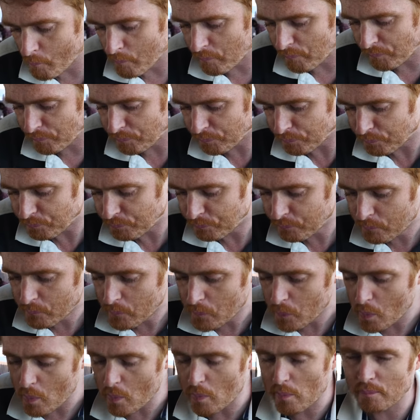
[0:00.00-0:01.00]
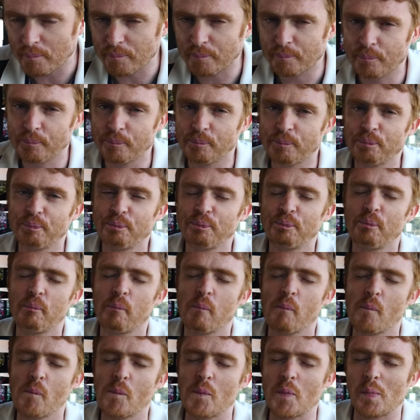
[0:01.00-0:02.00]
chocolate dose.
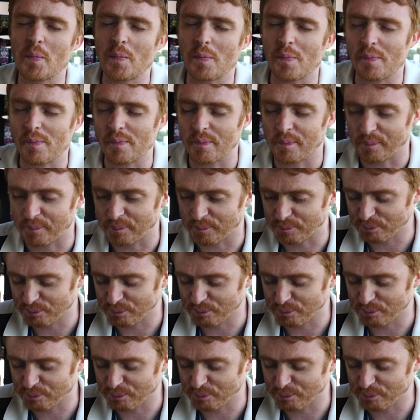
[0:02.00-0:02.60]
A dose